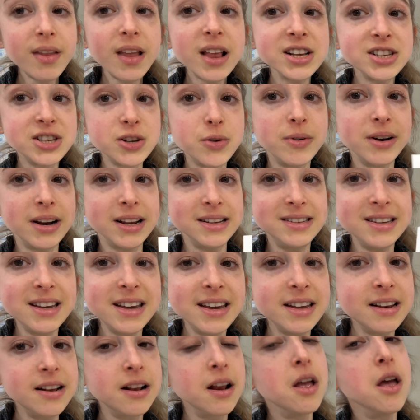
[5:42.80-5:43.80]
So what I
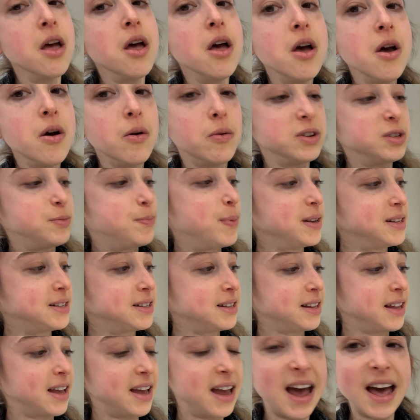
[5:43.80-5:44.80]
did was
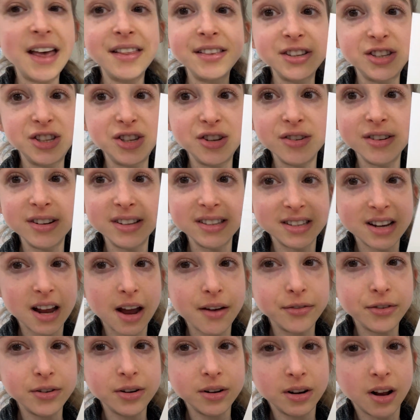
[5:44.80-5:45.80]
basically I had the students
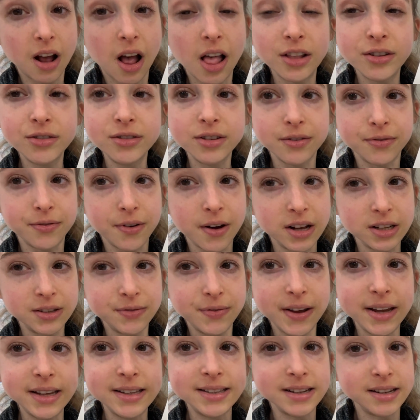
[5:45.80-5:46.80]
cover, color the
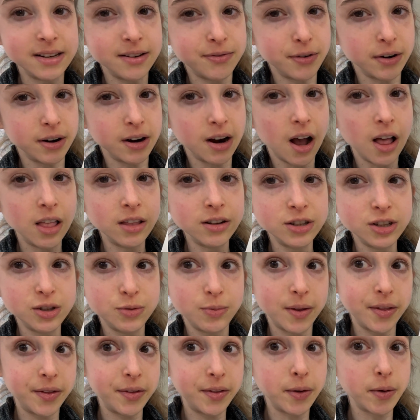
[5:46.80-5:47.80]
phosphates in different colors,
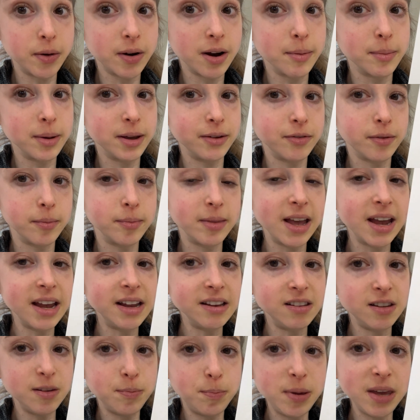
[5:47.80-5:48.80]
whether they're coming from the
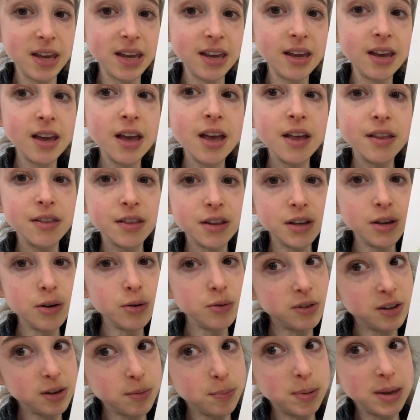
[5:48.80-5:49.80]
ATP, the
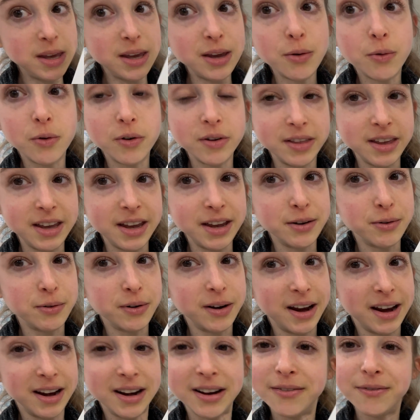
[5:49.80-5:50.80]
UTP, or the
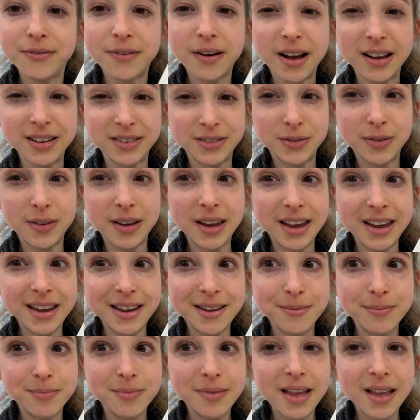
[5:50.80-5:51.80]
inorganic phosphate.